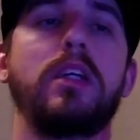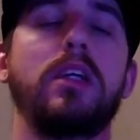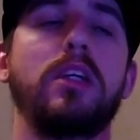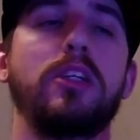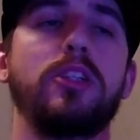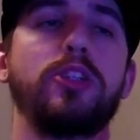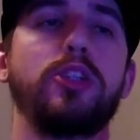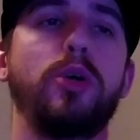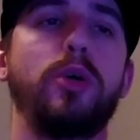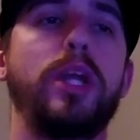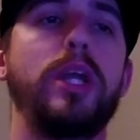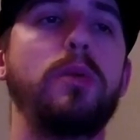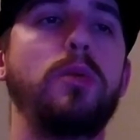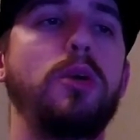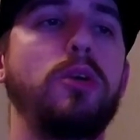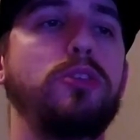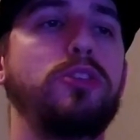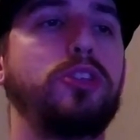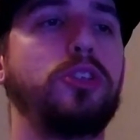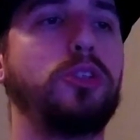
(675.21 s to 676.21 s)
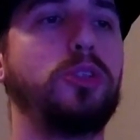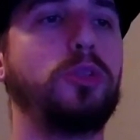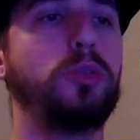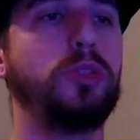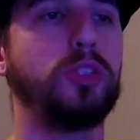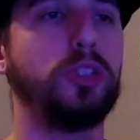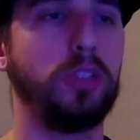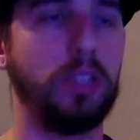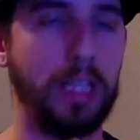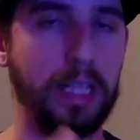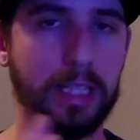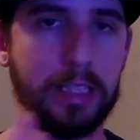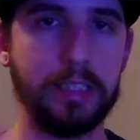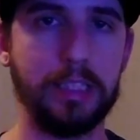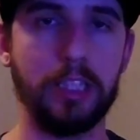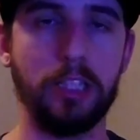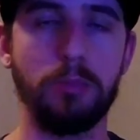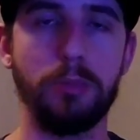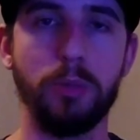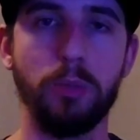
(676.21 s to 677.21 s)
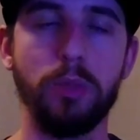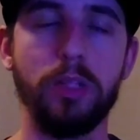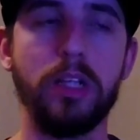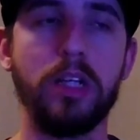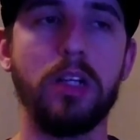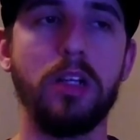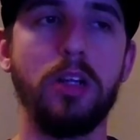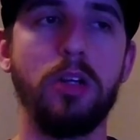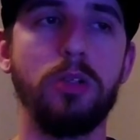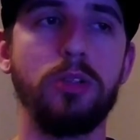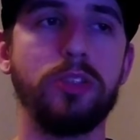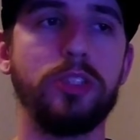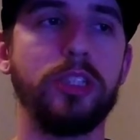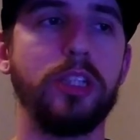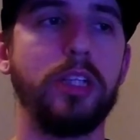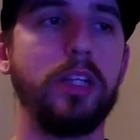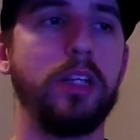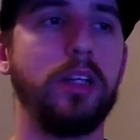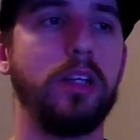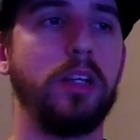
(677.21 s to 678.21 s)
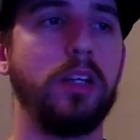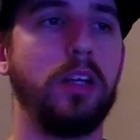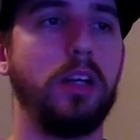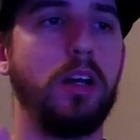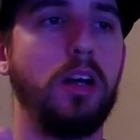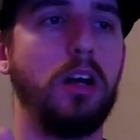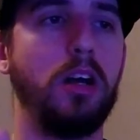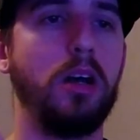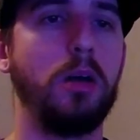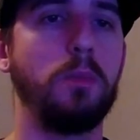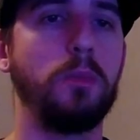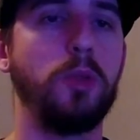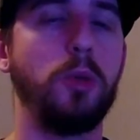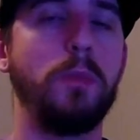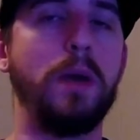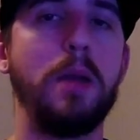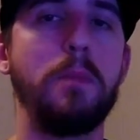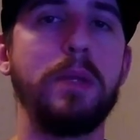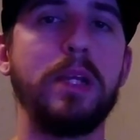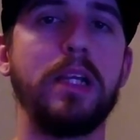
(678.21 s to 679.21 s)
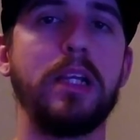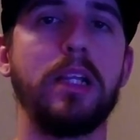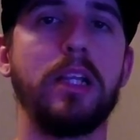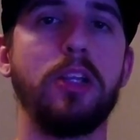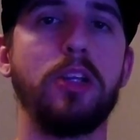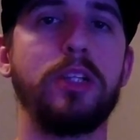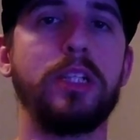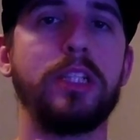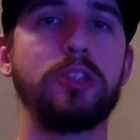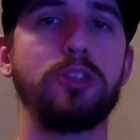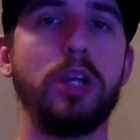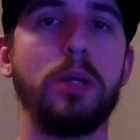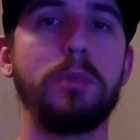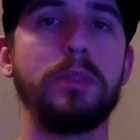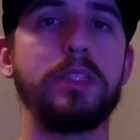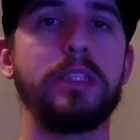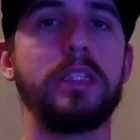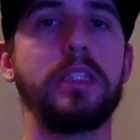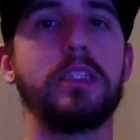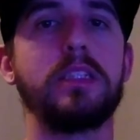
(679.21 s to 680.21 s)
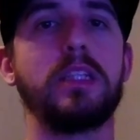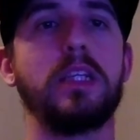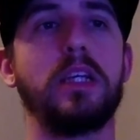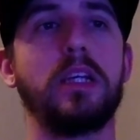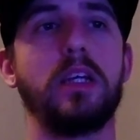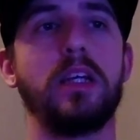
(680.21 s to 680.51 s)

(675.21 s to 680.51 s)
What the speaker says: So Hero 2 is, like I said, going to be really close. There might be little discrepancies.